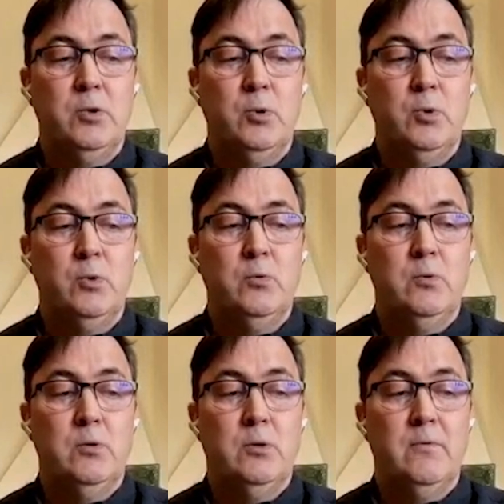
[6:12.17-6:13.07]

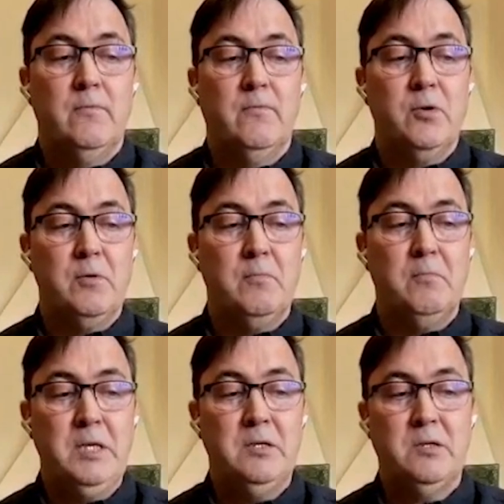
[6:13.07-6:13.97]
for the
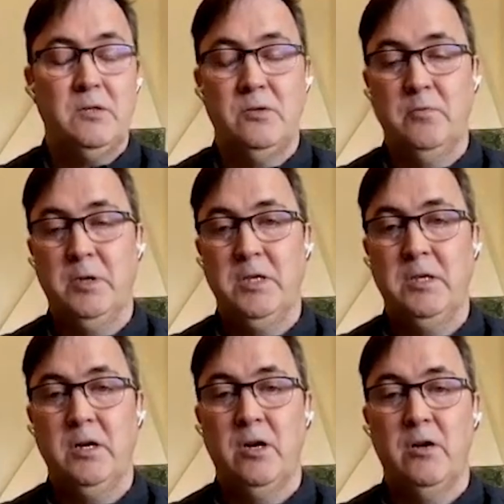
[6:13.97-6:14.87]
mint to
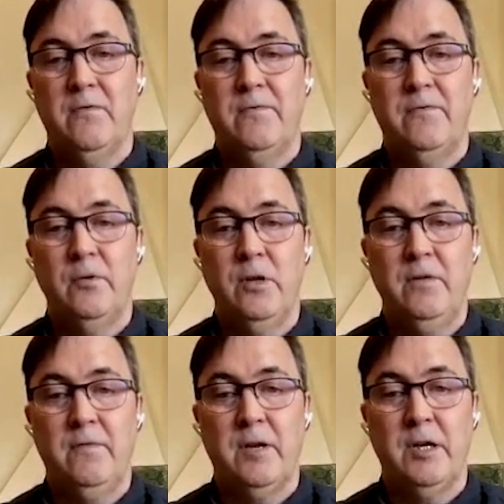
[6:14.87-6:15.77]
be a
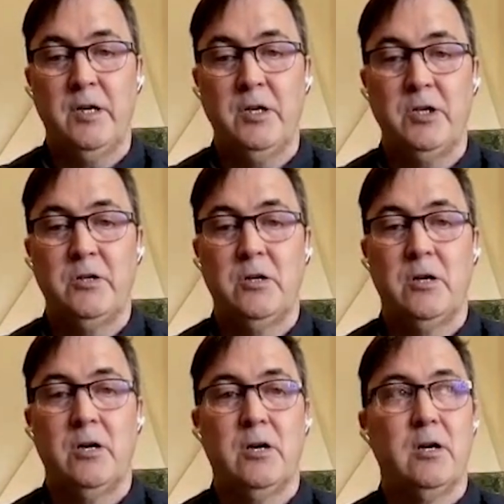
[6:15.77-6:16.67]
fully fledged,
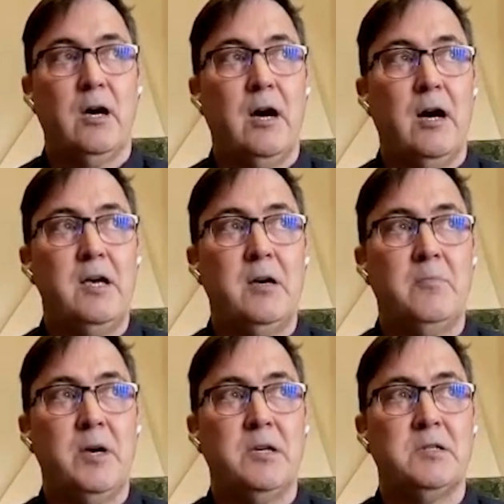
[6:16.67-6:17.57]
high
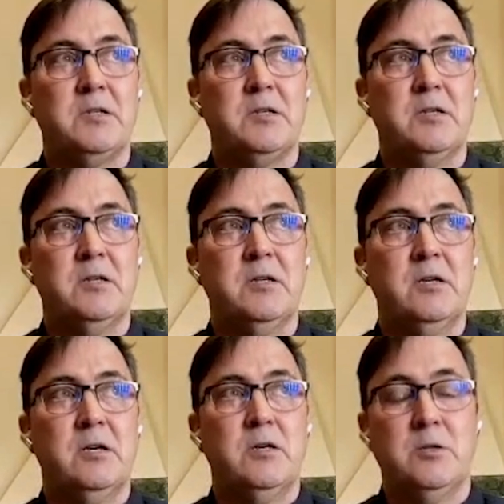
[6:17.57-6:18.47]
capacity,
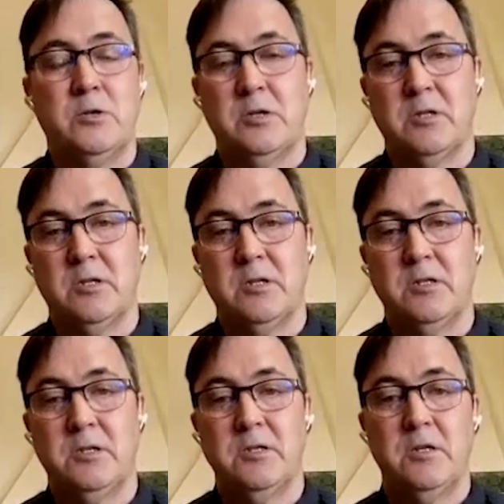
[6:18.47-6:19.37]

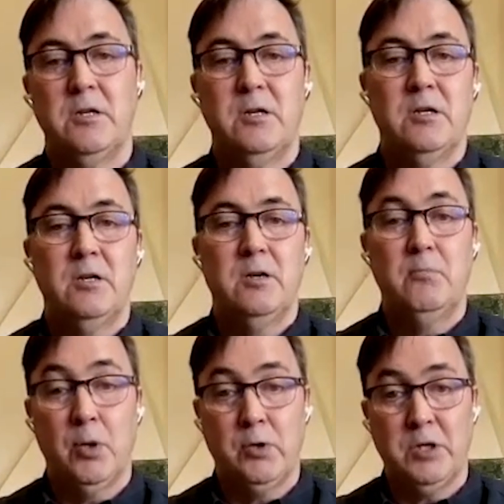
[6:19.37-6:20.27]
trustless
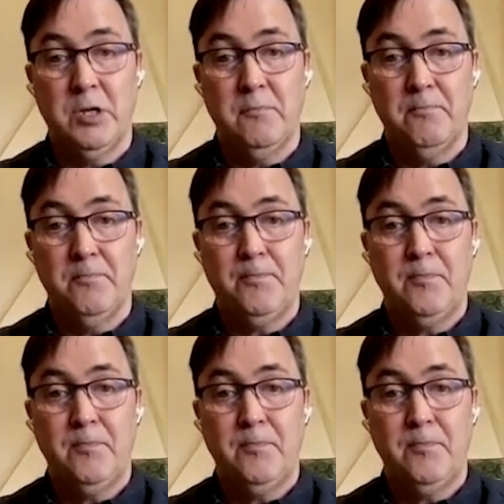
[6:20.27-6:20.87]
blockchain.